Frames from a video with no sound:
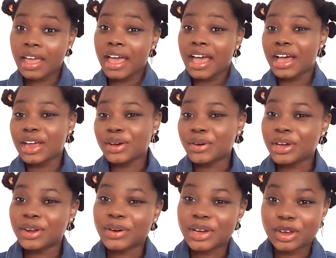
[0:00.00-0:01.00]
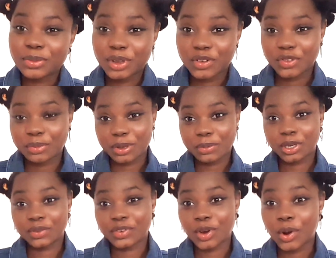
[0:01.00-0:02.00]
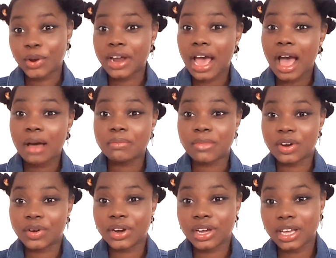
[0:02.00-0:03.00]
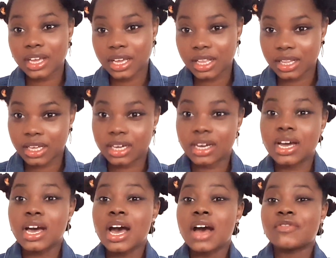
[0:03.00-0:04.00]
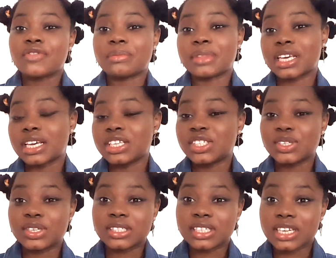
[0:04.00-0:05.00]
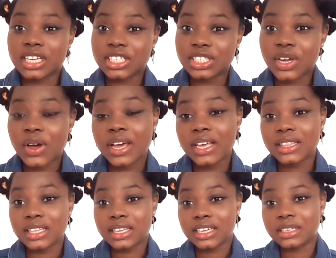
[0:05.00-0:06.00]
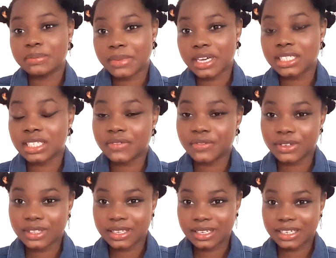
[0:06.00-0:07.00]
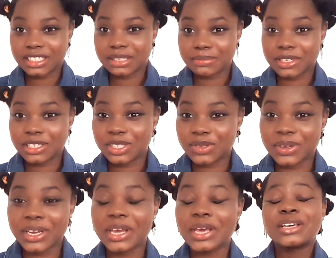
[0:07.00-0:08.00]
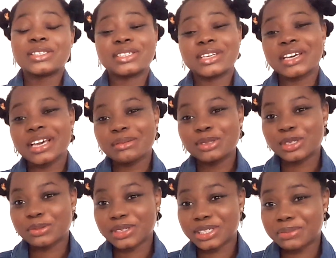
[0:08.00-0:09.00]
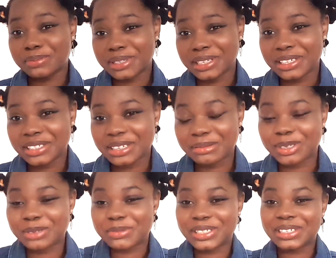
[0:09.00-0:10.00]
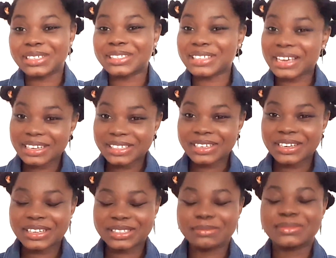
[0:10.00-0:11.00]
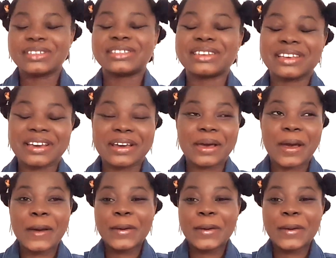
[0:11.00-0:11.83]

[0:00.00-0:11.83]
Hello, hello, hello, beautiful people of God. I'm Maria Ella from the Kingston International and the Lady Pastor for the Ladies Ministry. Today, I'm so much pleased, I'm so much excited as I'm seated here.